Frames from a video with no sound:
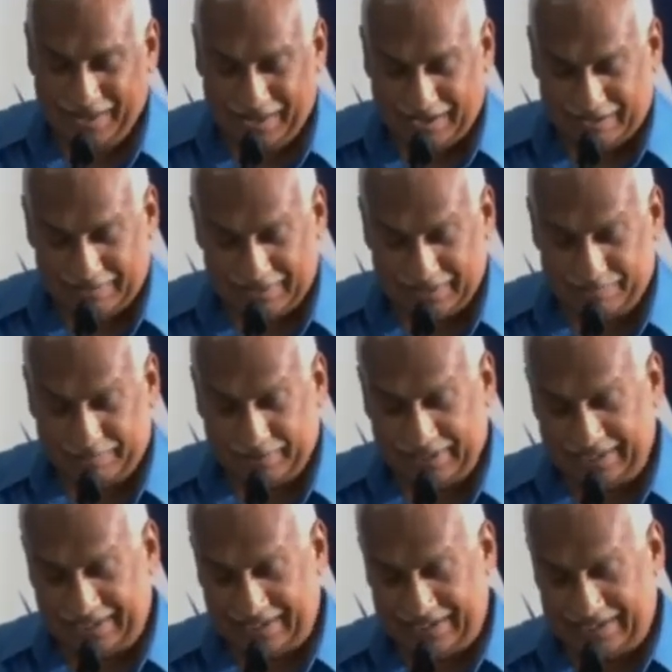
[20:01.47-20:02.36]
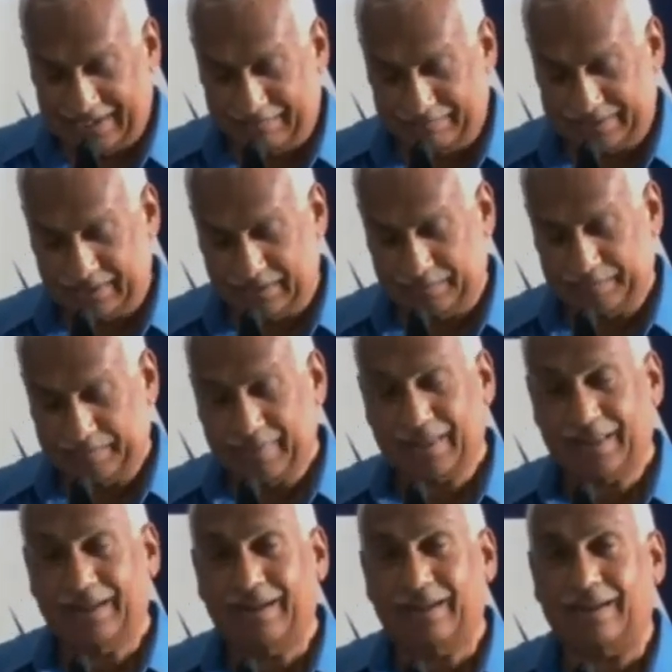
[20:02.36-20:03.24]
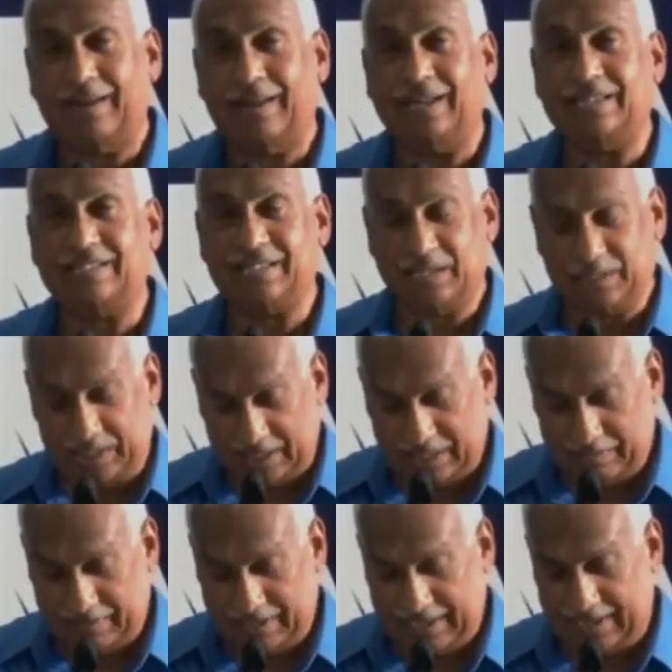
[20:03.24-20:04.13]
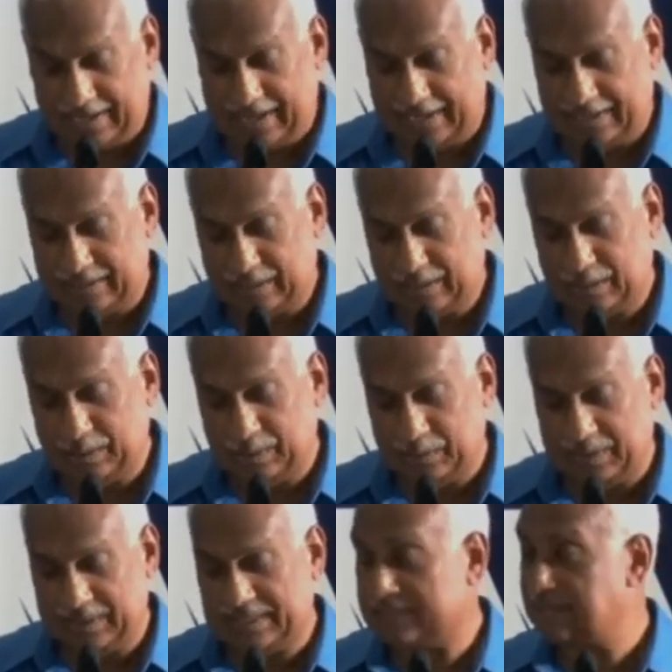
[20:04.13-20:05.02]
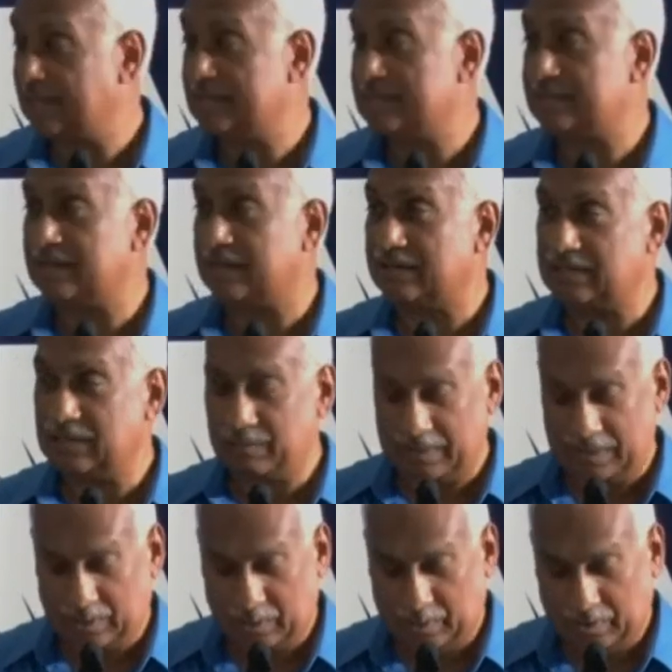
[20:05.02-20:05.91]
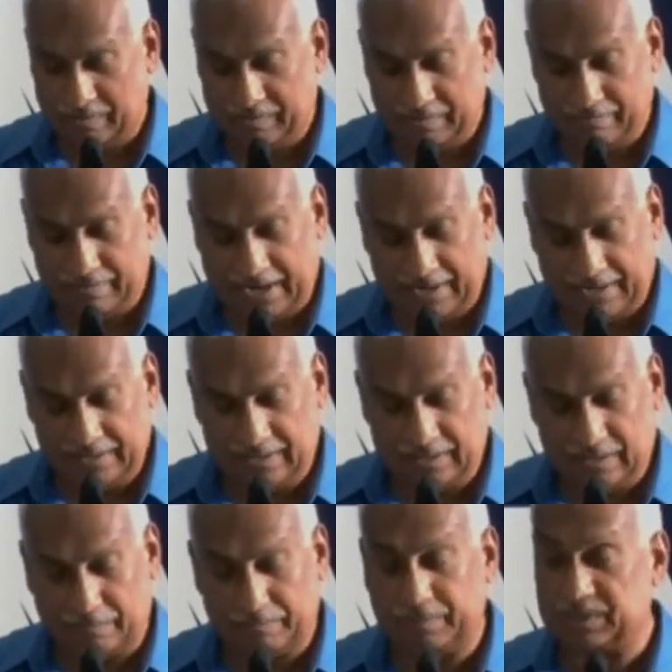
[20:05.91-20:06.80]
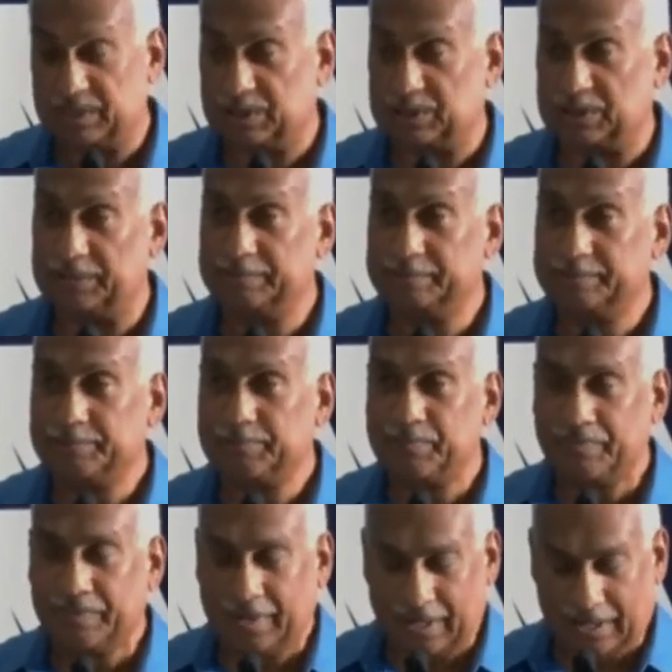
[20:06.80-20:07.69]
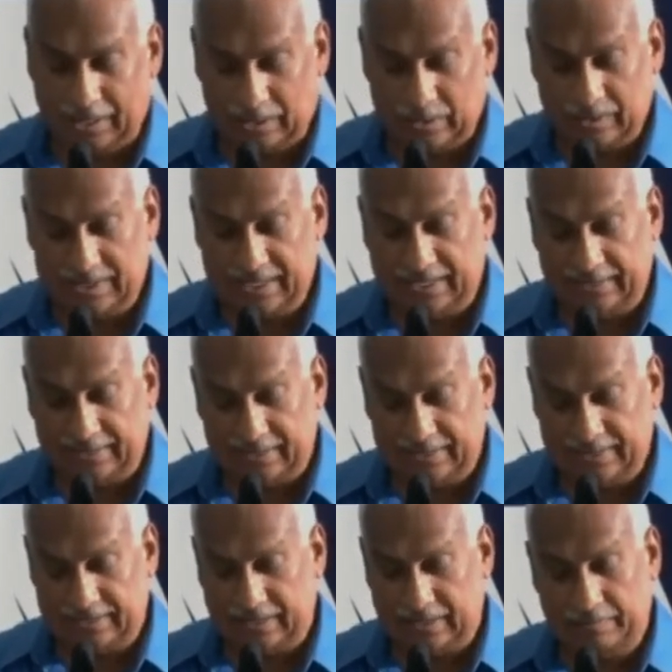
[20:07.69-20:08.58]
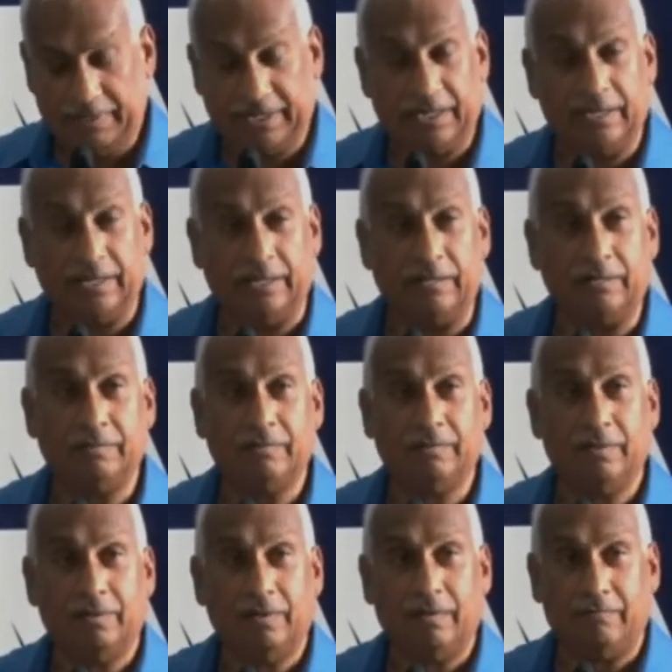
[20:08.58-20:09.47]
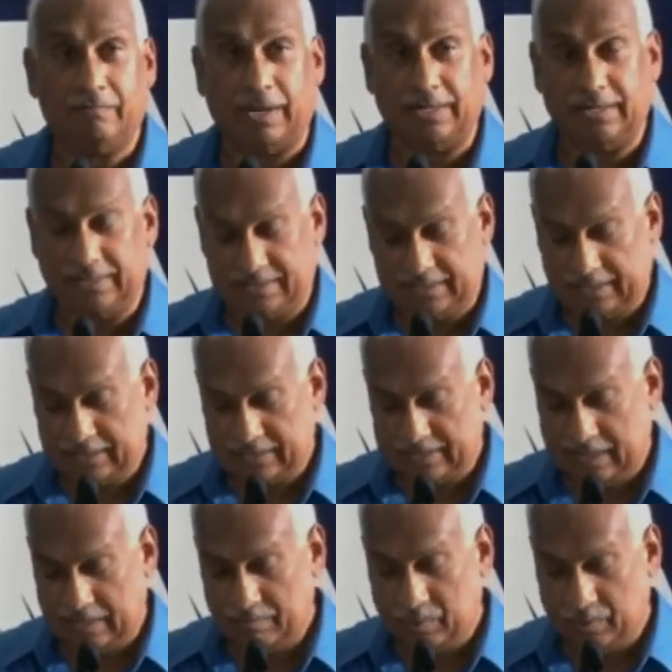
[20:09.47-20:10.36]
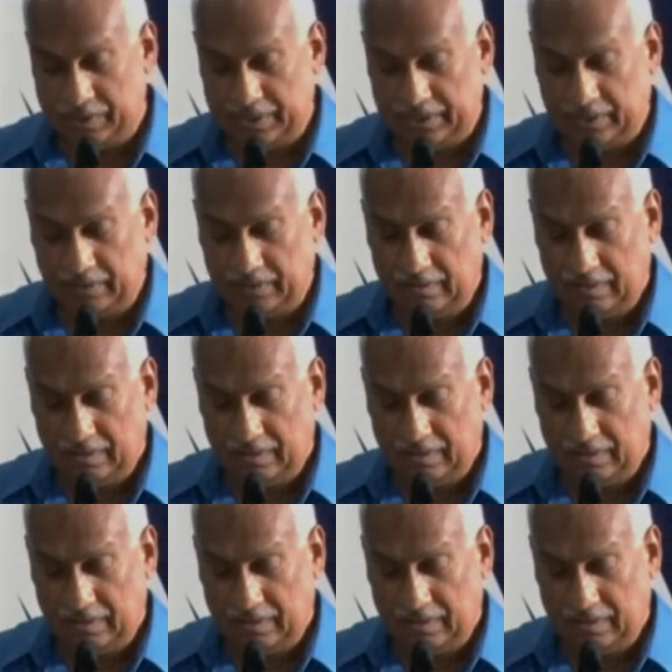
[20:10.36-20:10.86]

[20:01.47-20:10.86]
I'm just pulling your leg. So Ladies and gentlemen, I'd like to close as I started with a quote from Byron's composition. It goes like this: "In the beginning, by the sixth day morning,